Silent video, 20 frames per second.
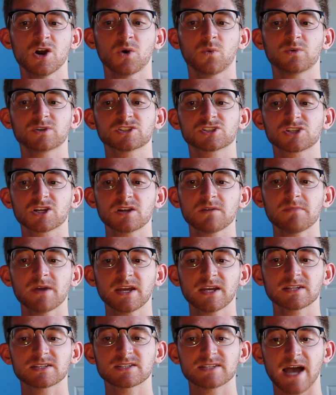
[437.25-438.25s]
which is going to
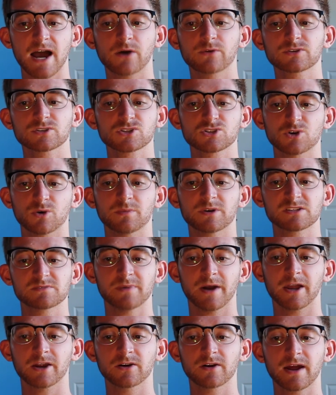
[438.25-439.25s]
make it sound so much
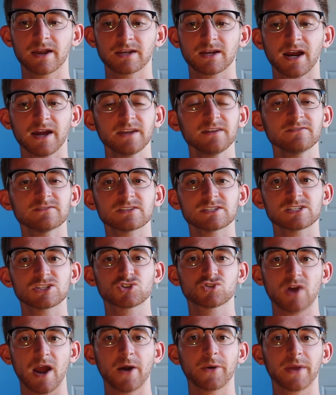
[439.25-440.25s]
better and kind of
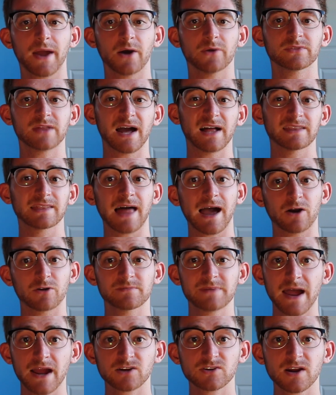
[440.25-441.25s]
drown out that loud
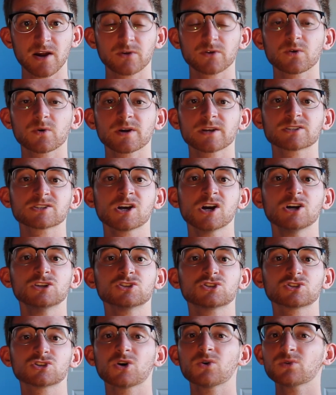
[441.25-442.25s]
background noise
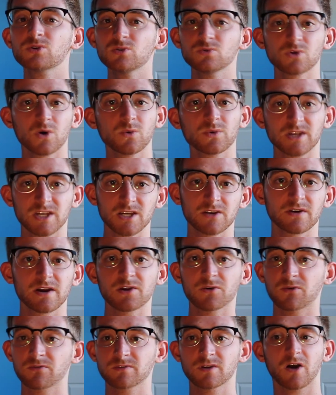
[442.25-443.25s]
so you don't hear
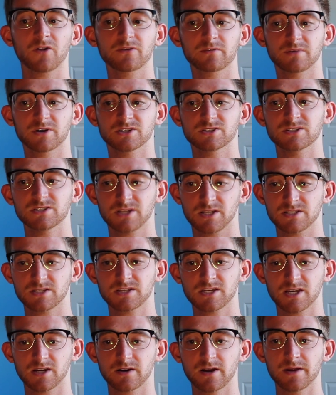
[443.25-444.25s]
it when the other person doesn't
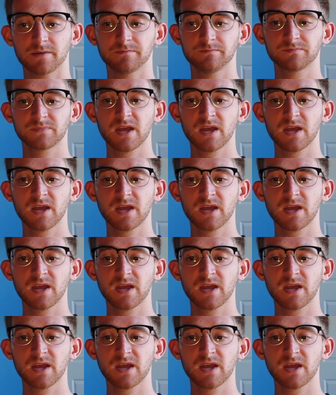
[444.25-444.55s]
hear it.